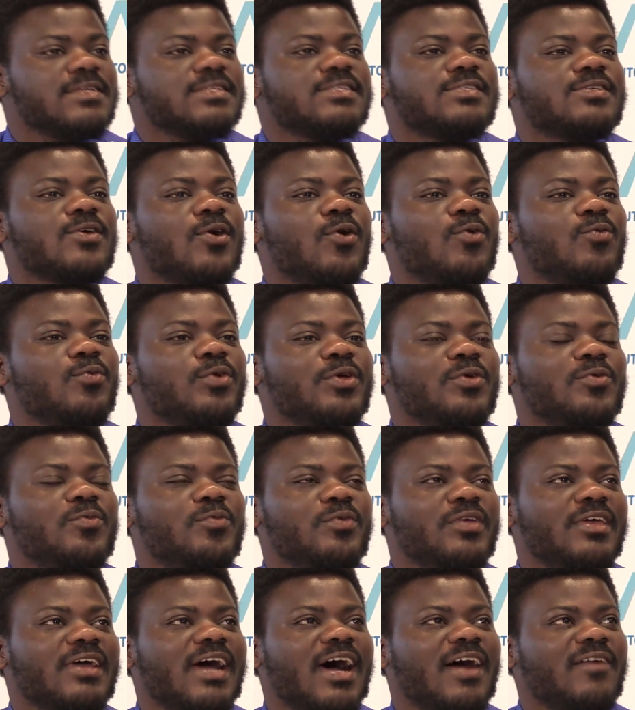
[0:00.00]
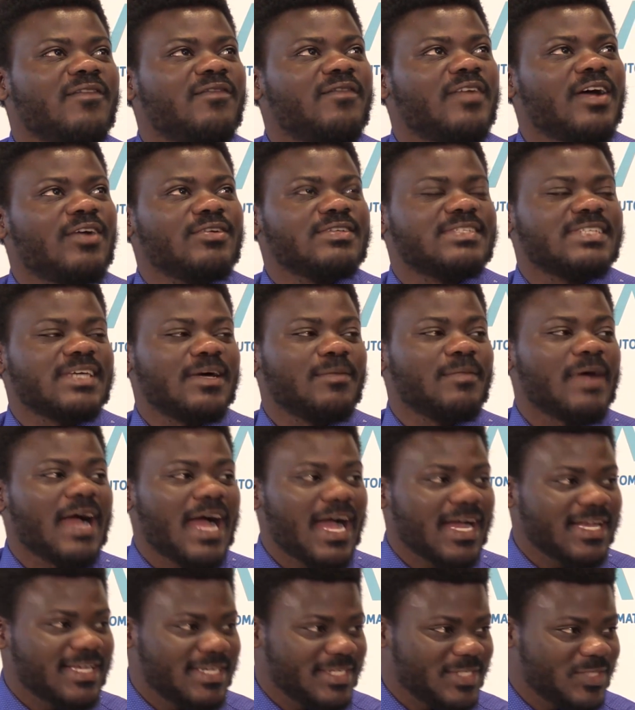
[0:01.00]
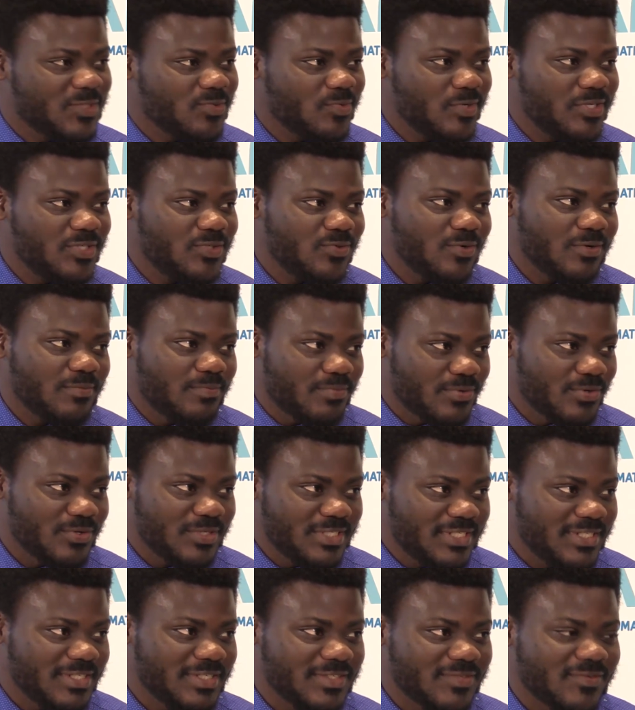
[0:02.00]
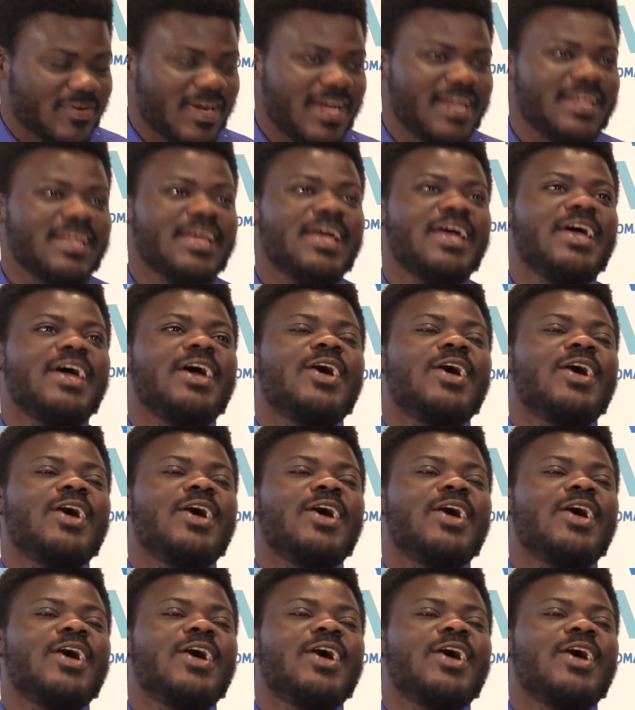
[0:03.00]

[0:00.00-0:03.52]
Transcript: So we, we have found some hackish way to approach it, right?